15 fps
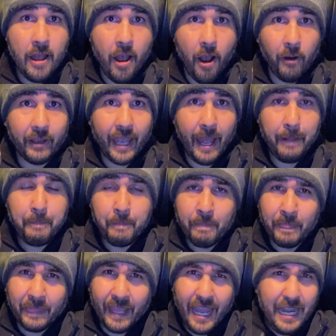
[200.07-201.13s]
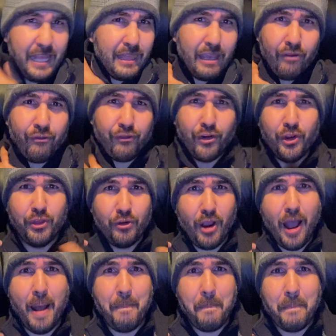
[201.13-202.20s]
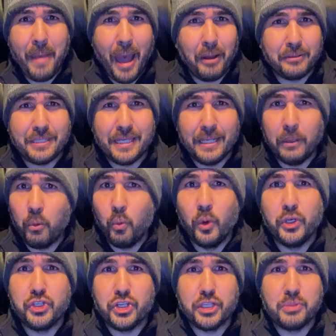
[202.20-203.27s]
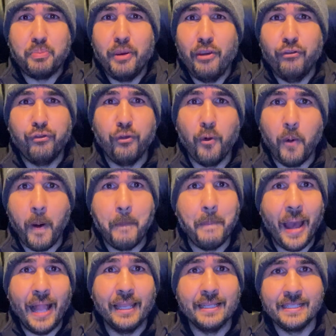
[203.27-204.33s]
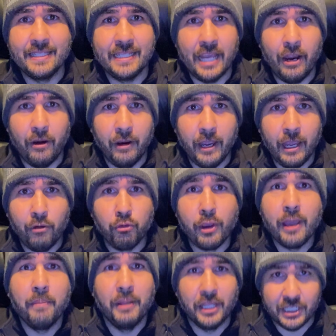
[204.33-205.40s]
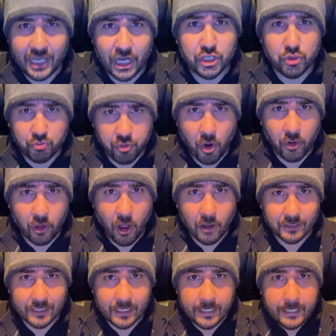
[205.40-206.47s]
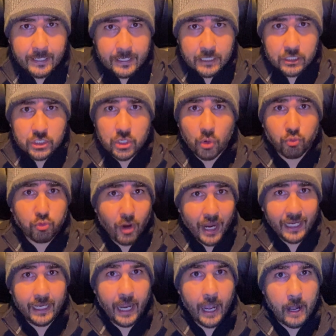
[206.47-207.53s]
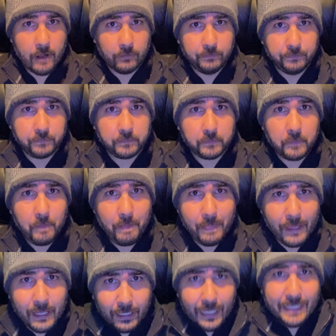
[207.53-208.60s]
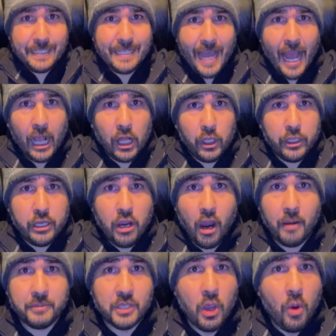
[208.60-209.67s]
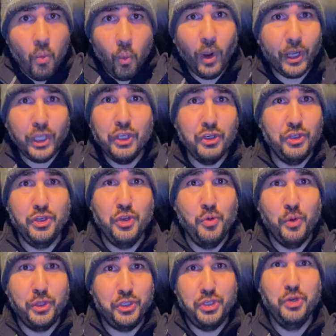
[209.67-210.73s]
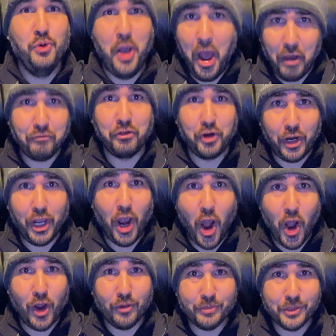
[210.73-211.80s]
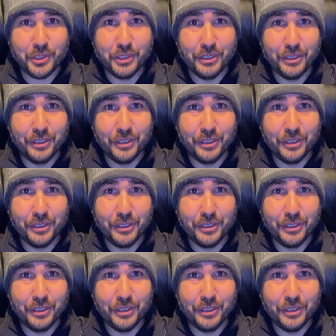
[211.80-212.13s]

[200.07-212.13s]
okay? Anything further up mounted would just be for balancary rehabilitation protocols. So right now, let's tackle the arms. What can you do with two hovering arms,